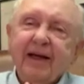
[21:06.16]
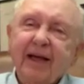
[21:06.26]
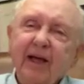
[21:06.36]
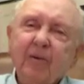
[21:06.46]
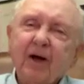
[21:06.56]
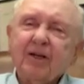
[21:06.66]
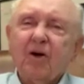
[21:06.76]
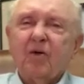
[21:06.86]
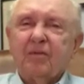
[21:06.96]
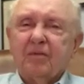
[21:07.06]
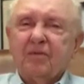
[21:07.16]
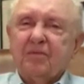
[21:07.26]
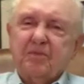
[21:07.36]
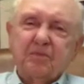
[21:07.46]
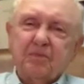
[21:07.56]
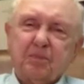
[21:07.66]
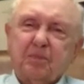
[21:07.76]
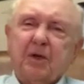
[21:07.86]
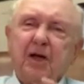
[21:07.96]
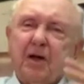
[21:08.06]
He wasn't going to
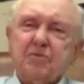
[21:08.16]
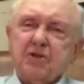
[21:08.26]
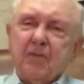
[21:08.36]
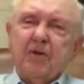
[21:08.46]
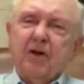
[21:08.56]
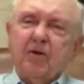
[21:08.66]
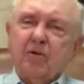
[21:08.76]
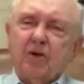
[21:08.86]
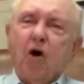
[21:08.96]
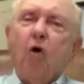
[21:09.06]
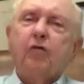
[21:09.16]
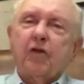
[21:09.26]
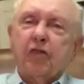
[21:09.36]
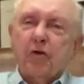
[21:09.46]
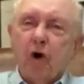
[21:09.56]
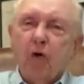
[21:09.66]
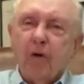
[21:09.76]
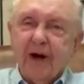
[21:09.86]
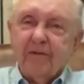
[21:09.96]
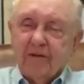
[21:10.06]
get up something that would
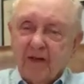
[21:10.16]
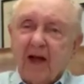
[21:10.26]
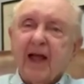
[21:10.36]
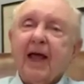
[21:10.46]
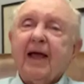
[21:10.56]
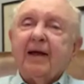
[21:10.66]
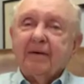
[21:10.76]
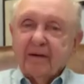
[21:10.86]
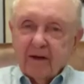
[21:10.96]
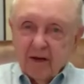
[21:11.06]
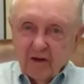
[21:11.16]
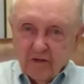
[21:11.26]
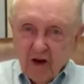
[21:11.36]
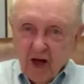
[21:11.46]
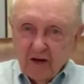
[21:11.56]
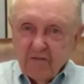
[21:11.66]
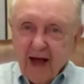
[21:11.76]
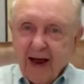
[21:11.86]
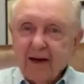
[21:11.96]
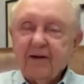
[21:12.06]
overthrow everything. It's
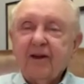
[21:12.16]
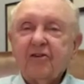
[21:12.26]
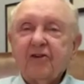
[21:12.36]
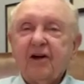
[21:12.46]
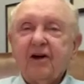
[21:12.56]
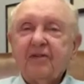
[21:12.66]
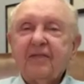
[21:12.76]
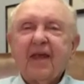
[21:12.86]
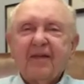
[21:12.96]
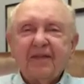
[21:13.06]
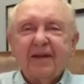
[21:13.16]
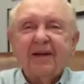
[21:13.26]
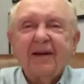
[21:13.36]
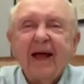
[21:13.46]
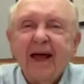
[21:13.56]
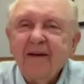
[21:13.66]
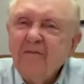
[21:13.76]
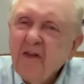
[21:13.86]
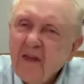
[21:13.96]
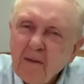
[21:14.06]
nonviolent. It's love. Now, hey,
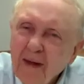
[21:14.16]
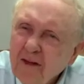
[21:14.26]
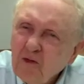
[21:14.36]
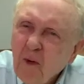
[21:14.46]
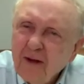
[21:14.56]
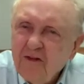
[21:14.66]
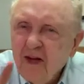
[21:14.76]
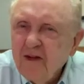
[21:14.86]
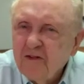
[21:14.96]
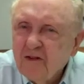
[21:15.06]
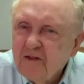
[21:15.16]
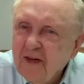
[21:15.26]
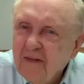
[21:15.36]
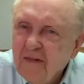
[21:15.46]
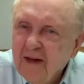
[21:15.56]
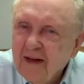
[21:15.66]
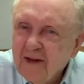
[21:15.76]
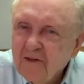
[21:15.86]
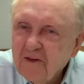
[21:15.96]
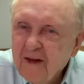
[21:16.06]
if you think about it, it's the way Jesus did
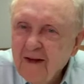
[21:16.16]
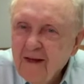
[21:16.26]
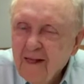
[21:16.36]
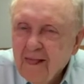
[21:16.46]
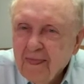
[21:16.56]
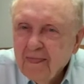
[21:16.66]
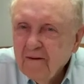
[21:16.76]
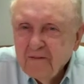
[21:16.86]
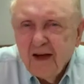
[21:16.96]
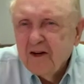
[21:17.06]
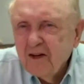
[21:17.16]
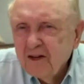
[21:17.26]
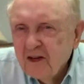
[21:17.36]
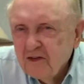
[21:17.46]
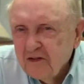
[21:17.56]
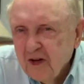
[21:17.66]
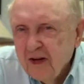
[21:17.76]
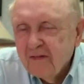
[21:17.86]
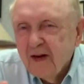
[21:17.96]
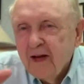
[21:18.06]
things. Now, they couldn't
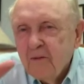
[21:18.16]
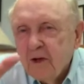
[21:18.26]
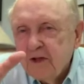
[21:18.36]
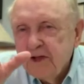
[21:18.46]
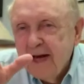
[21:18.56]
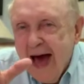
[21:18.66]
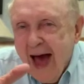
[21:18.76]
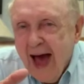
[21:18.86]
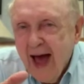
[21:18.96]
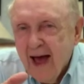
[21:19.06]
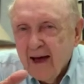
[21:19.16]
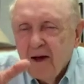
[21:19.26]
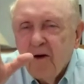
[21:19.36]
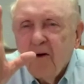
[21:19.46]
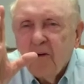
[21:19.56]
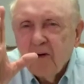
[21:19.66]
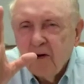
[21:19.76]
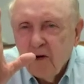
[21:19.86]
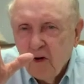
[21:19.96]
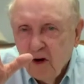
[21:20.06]
conceive that he would die on
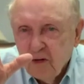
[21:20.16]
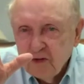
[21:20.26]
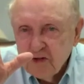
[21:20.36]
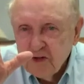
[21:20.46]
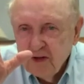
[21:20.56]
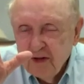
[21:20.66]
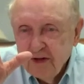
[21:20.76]
a cross,